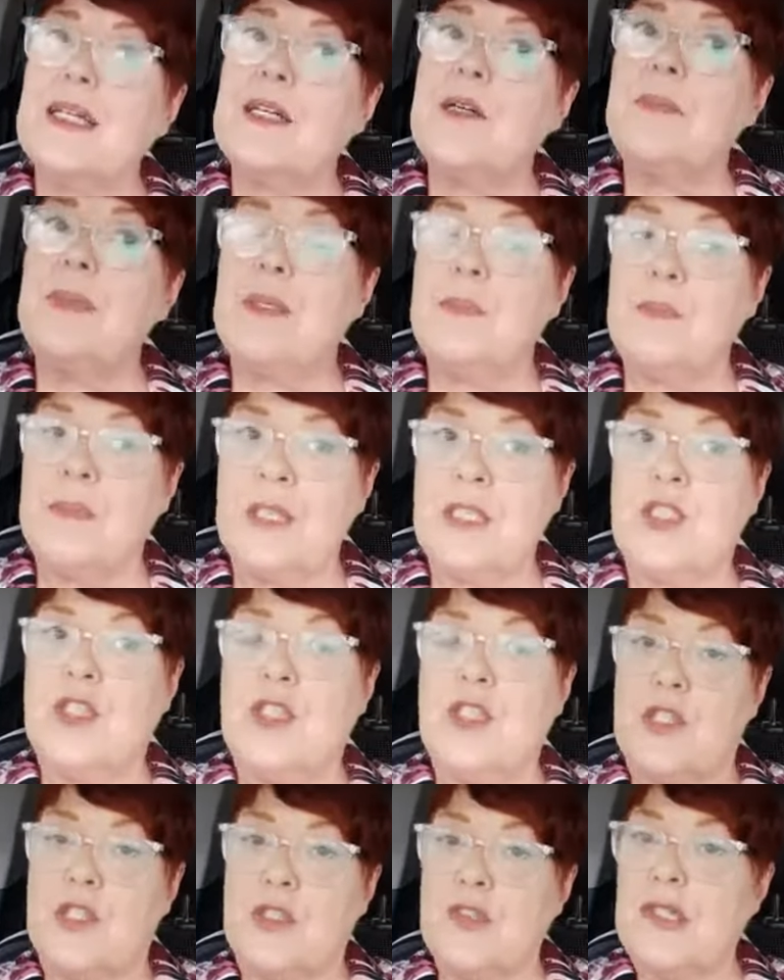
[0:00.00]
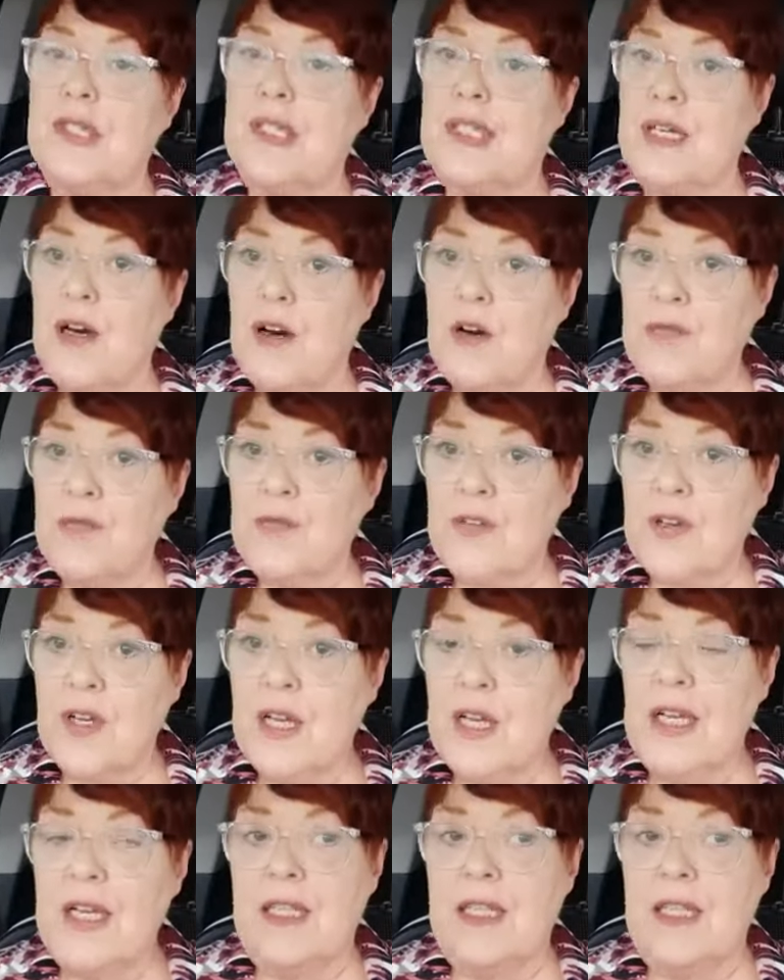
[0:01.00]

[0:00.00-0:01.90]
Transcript: commitment to yourself